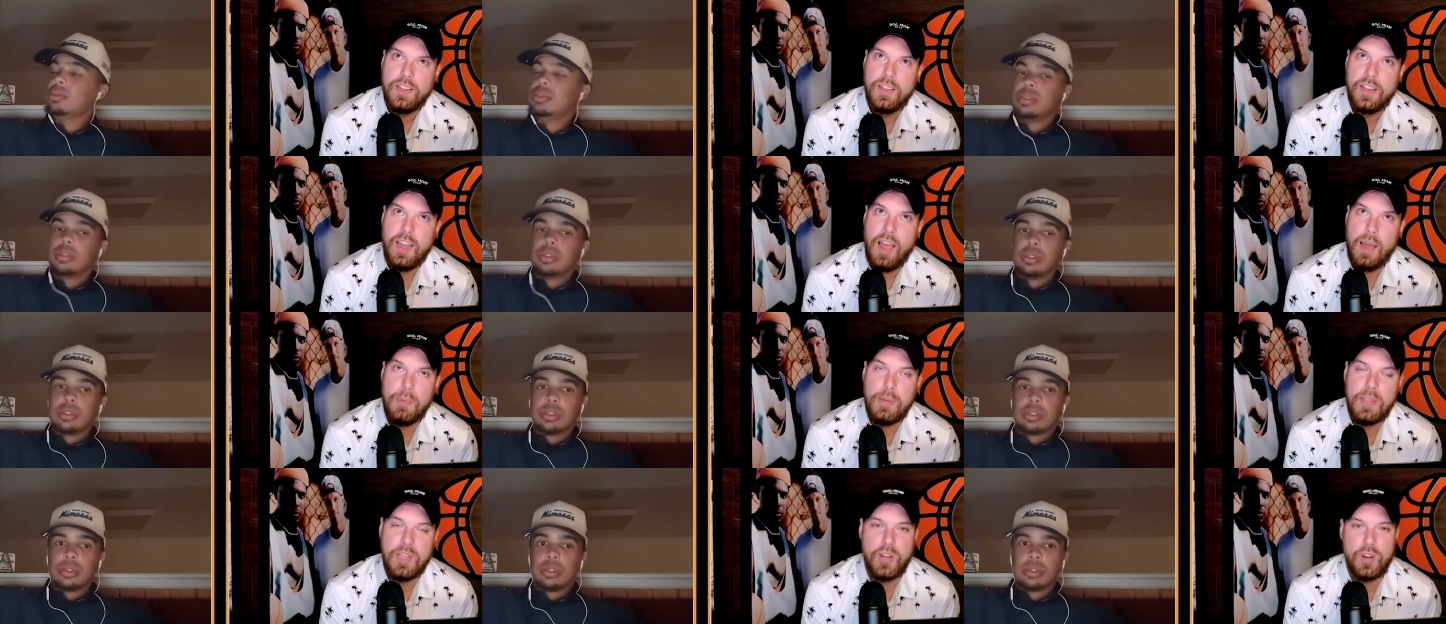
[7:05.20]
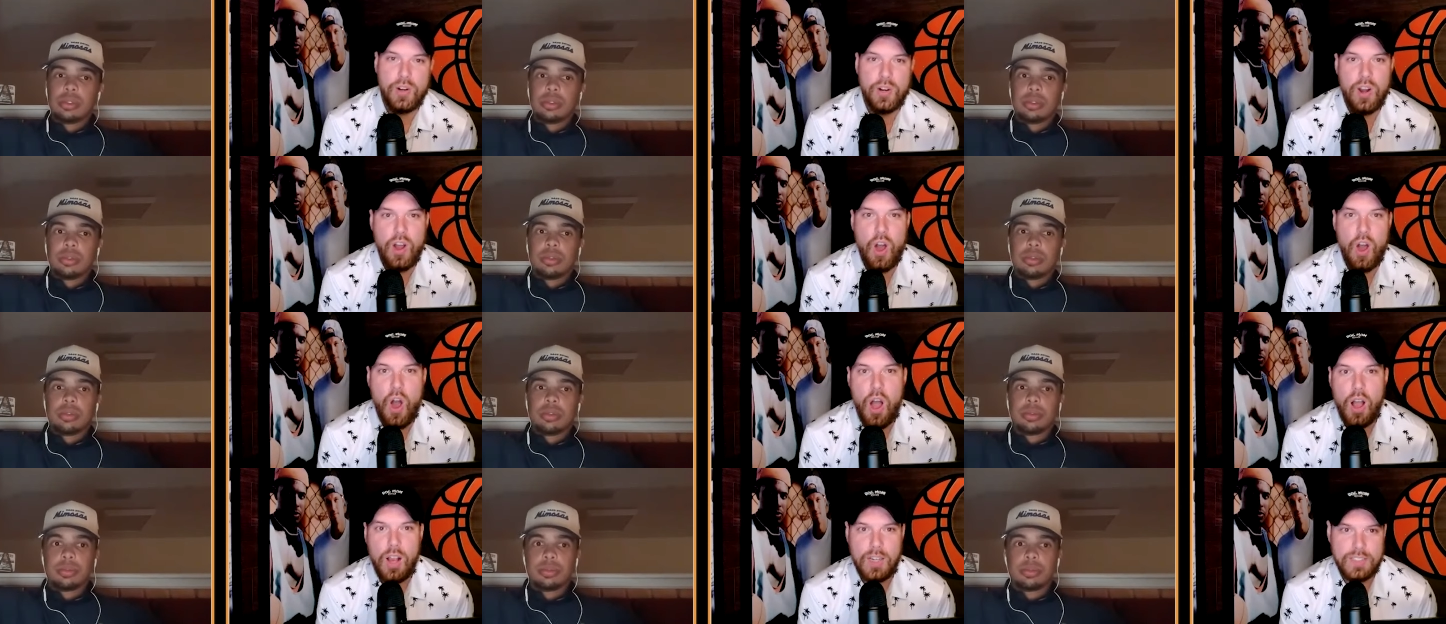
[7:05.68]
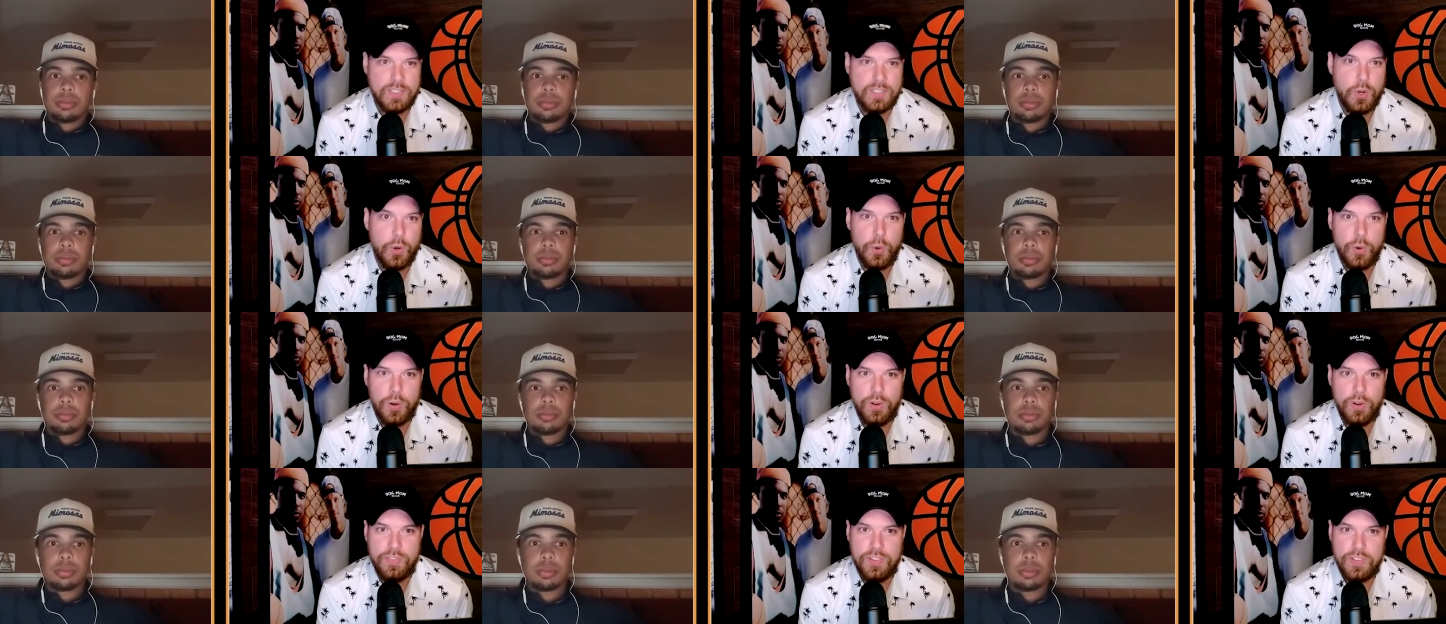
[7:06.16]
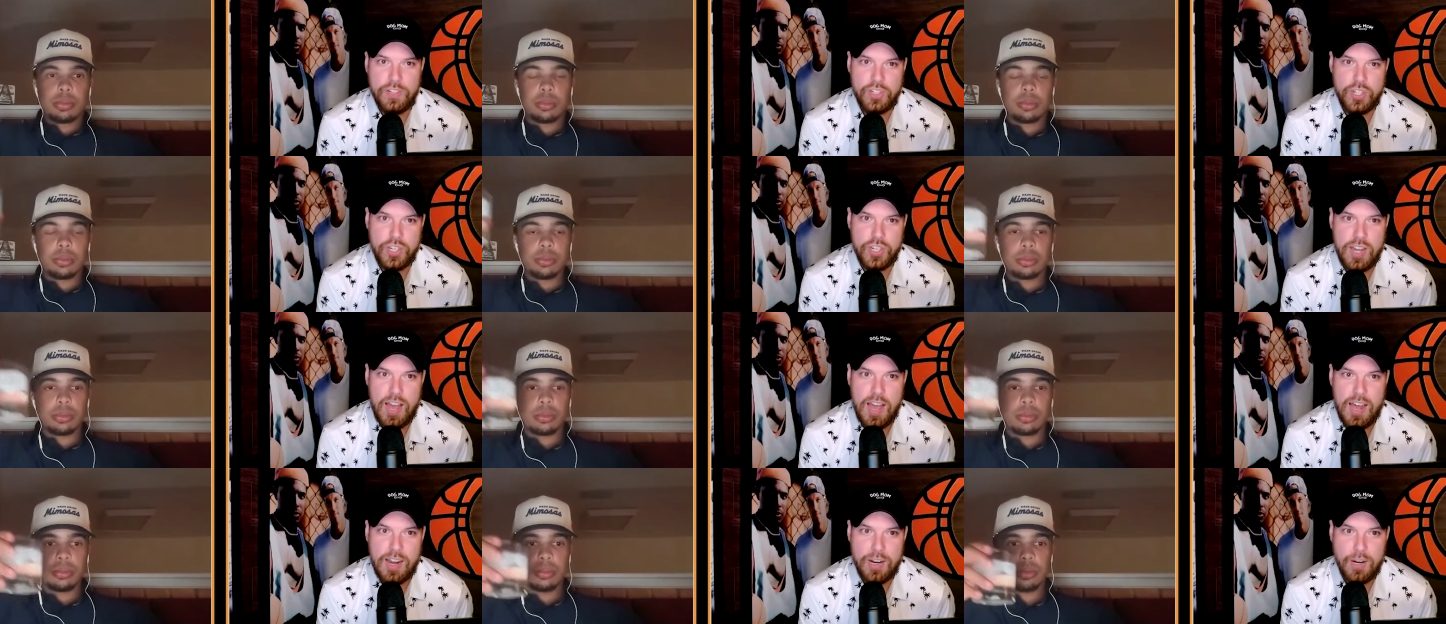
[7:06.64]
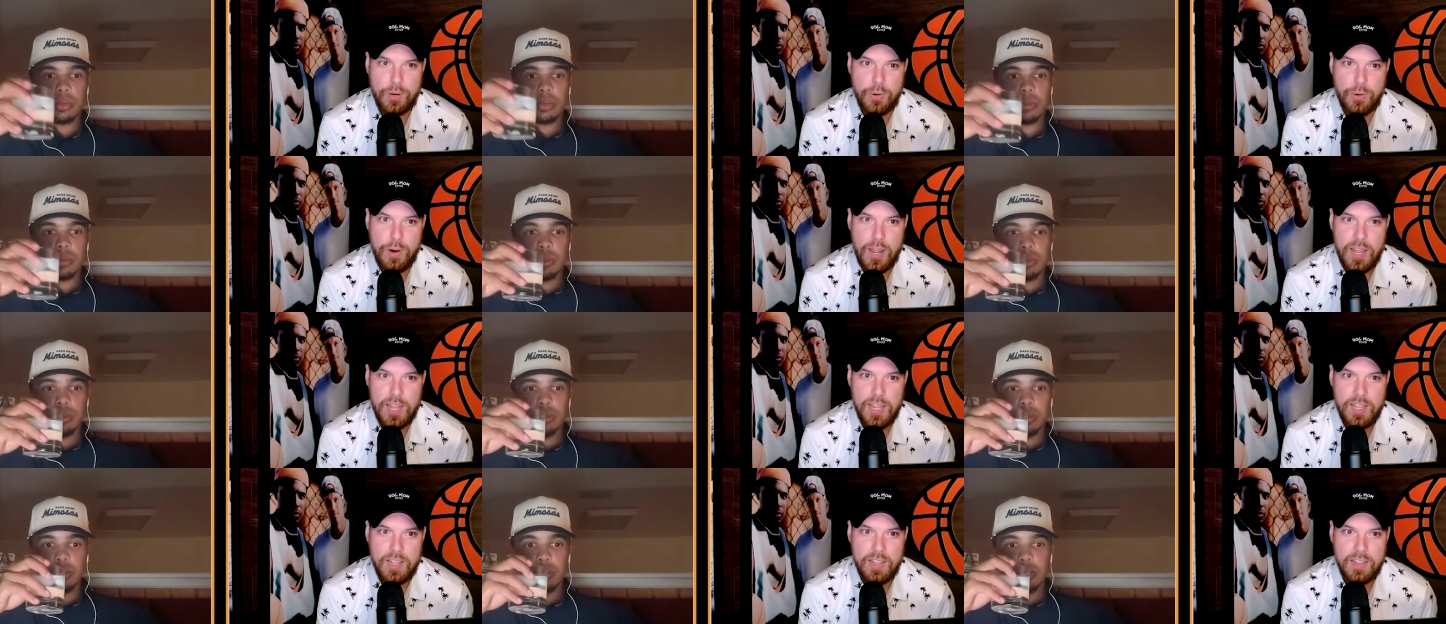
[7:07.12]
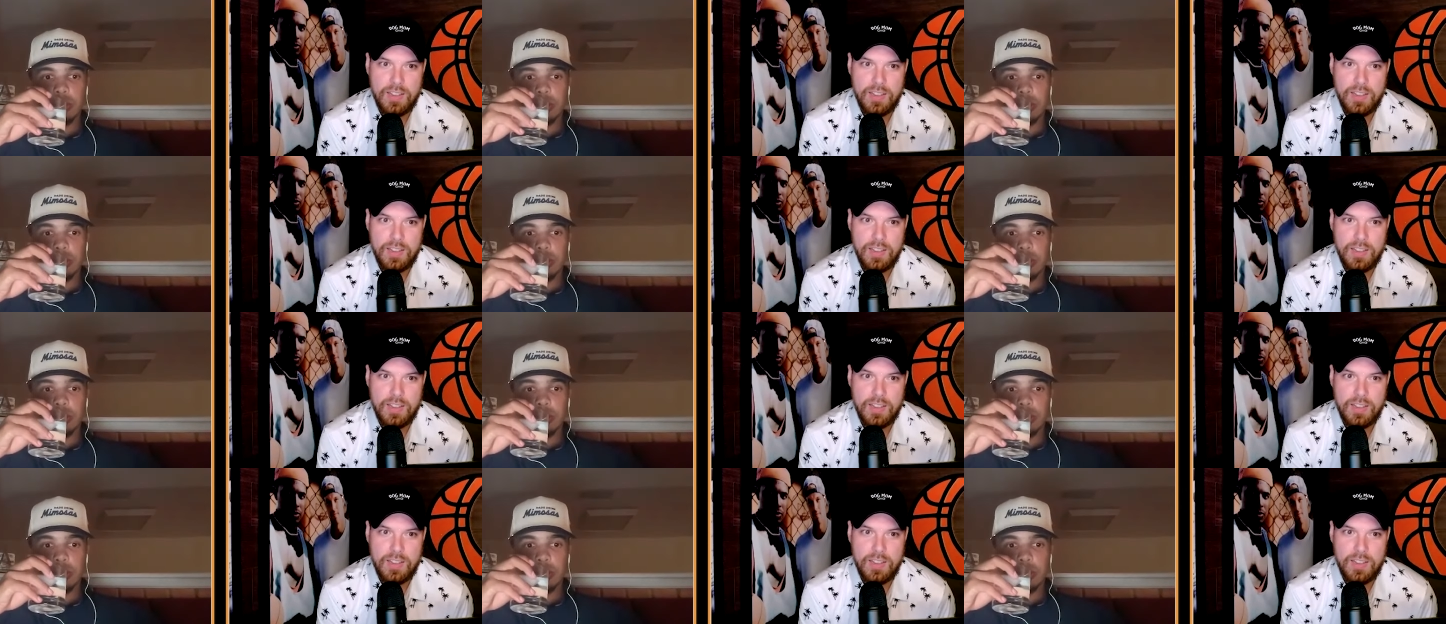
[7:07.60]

Speaker 1: I mean, you're an aux cord aficionado, right?